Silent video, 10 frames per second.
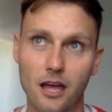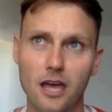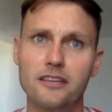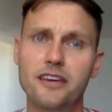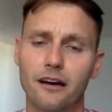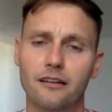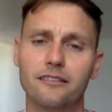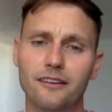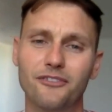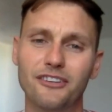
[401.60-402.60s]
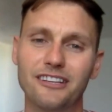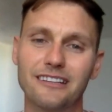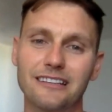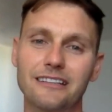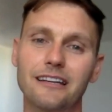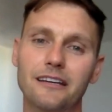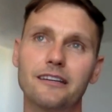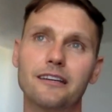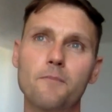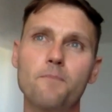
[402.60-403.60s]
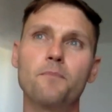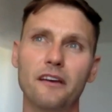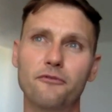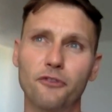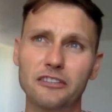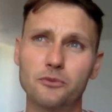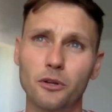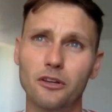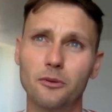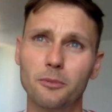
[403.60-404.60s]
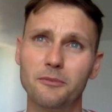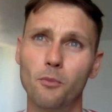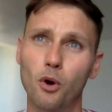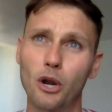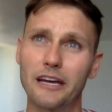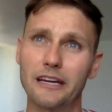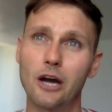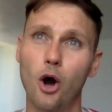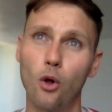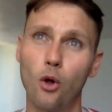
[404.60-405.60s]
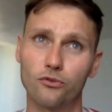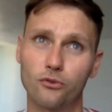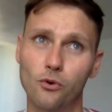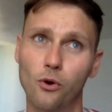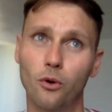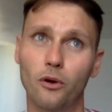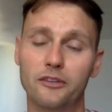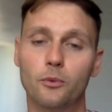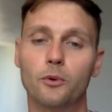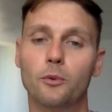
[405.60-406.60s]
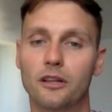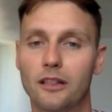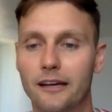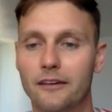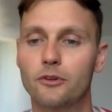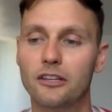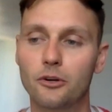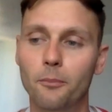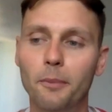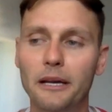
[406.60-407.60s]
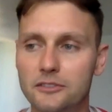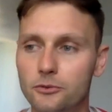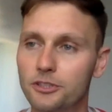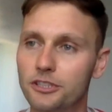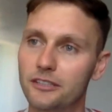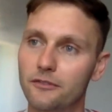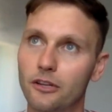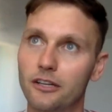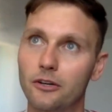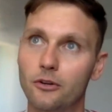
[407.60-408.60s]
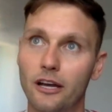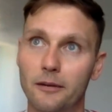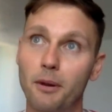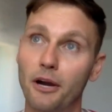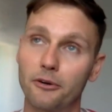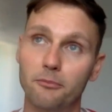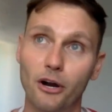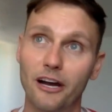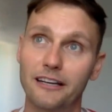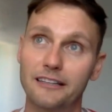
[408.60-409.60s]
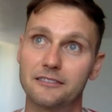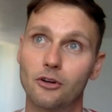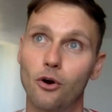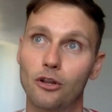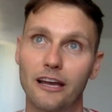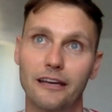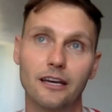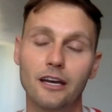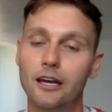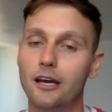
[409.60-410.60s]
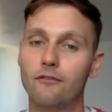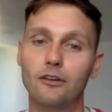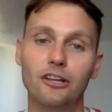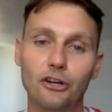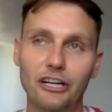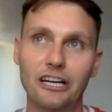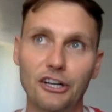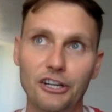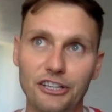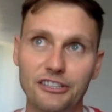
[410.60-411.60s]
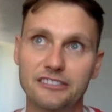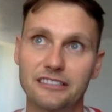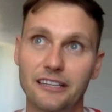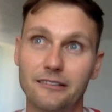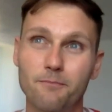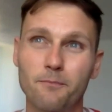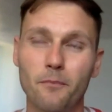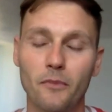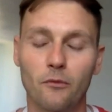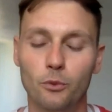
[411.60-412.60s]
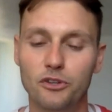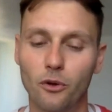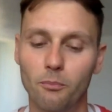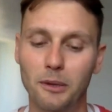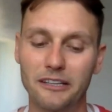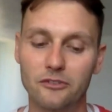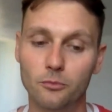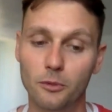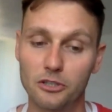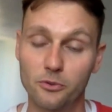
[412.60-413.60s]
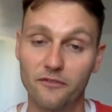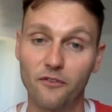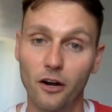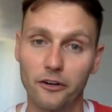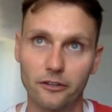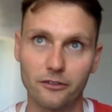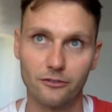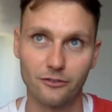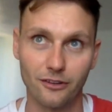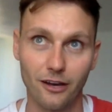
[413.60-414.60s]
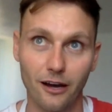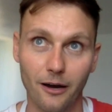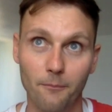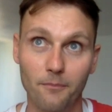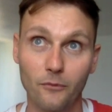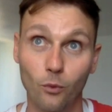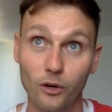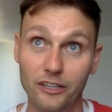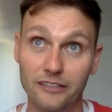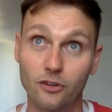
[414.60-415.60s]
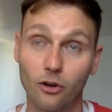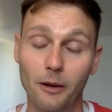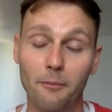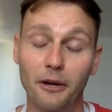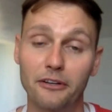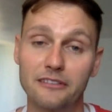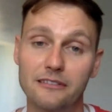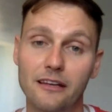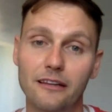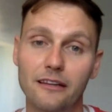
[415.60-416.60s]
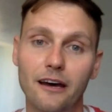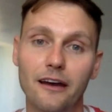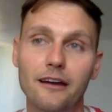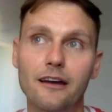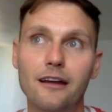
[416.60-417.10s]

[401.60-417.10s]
Yeah, definitely. Like in France, we're a little bit more like old school, and we will like the little pastry, the little like Paris-Brest, or like the little eclairs, and we don't play too much with fondant. When I told my parents, then I